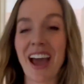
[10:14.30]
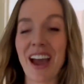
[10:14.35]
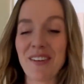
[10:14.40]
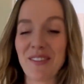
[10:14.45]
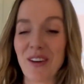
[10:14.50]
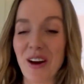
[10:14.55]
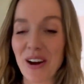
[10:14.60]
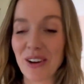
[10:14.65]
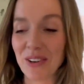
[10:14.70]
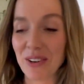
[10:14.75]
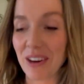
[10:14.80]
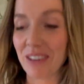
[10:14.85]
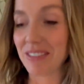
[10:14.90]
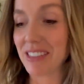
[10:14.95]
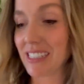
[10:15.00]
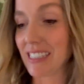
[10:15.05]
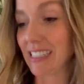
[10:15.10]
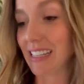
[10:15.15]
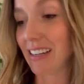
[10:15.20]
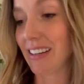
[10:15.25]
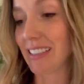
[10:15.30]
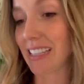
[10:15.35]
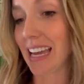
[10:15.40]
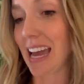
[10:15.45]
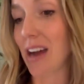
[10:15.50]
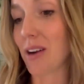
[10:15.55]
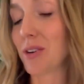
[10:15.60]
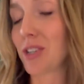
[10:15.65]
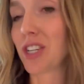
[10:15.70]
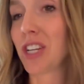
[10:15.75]
I want whoever's sitting on the
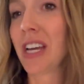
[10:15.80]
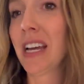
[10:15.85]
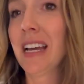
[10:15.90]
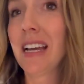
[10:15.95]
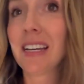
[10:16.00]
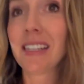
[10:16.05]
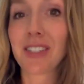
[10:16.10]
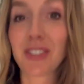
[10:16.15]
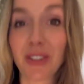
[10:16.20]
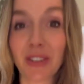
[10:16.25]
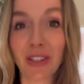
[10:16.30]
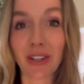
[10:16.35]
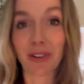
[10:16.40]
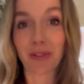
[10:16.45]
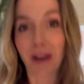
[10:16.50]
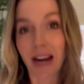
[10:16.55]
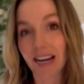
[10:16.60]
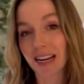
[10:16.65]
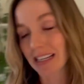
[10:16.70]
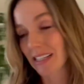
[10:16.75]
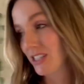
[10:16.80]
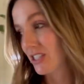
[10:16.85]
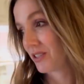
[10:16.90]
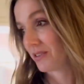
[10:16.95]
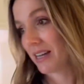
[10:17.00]
couch to look right into